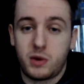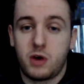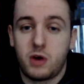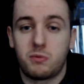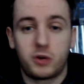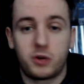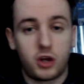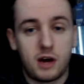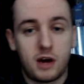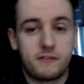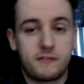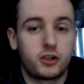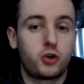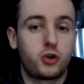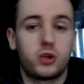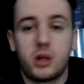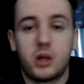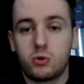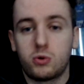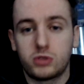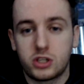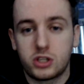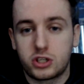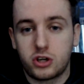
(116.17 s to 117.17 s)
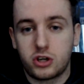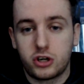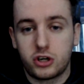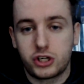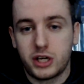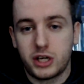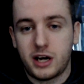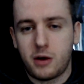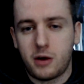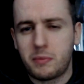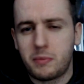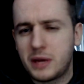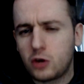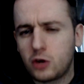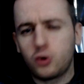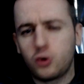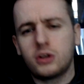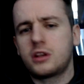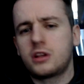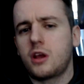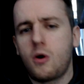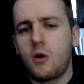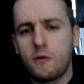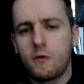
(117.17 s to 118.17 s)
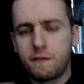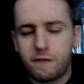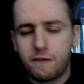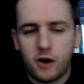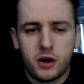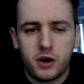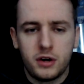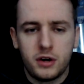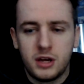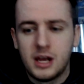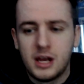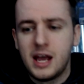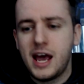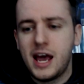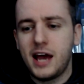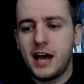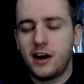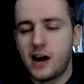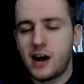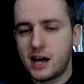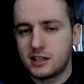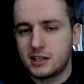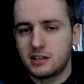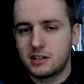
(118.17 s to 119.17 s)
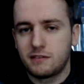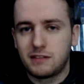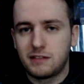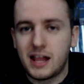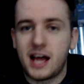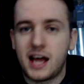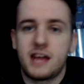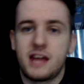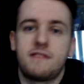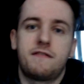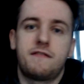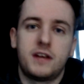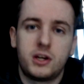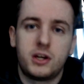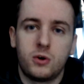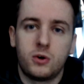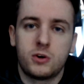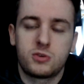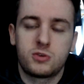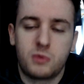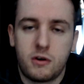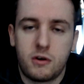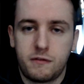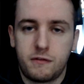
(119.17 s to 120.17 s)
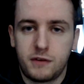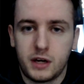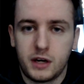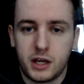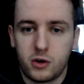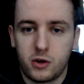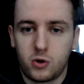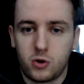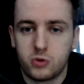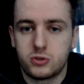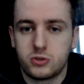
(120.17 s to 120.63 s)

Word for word: And we could have a good little discussion. It'll be a good little fun interactive live video as well for later on.